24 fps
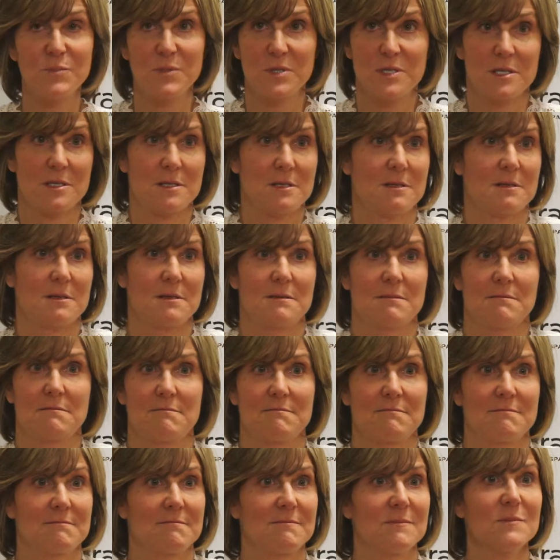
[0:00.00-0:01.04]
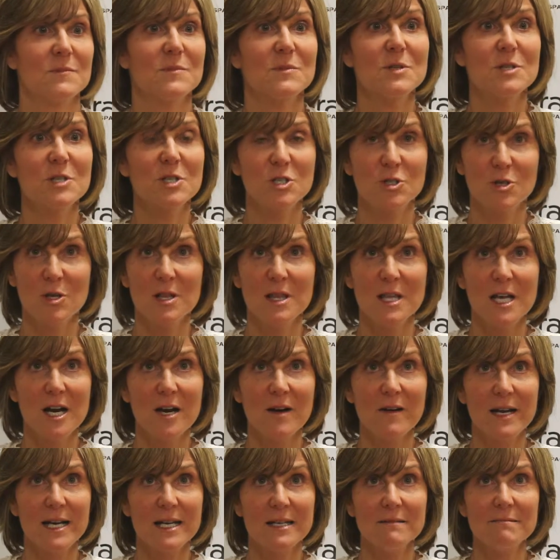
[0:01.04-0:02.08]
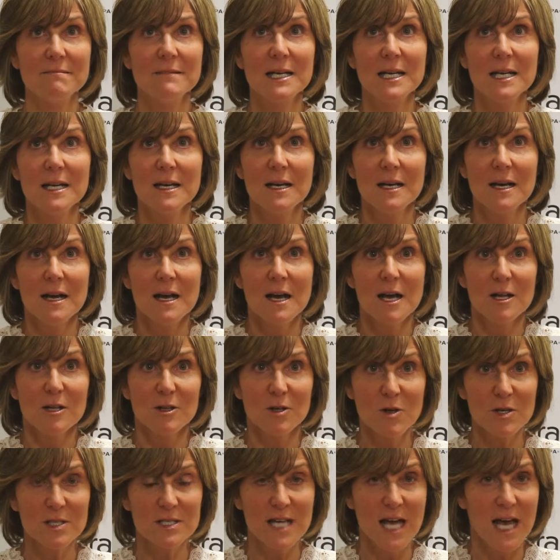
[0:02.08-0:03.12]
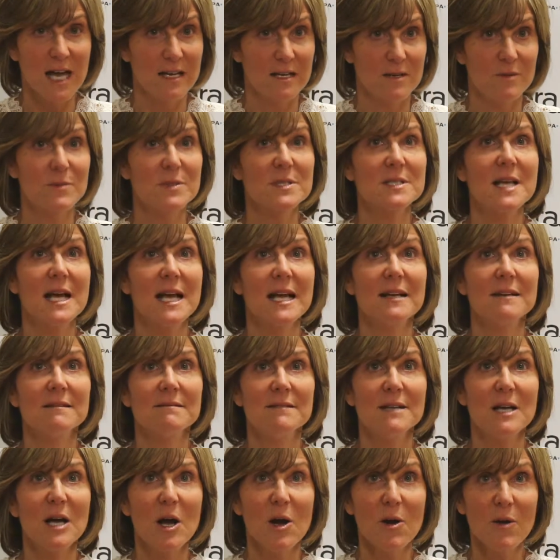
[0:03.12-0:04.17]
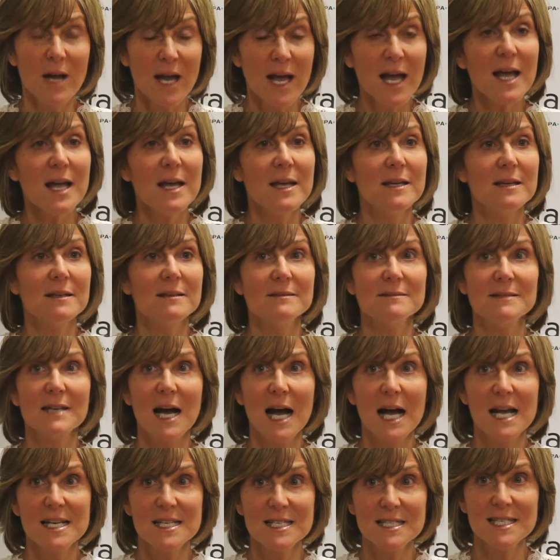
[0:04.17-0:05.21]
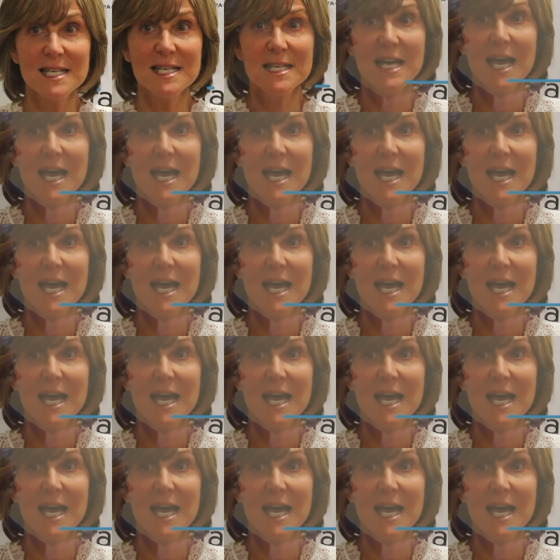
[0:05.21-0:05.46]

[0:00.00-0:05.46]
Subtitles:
just stood there and looked at it and was like, okay, I see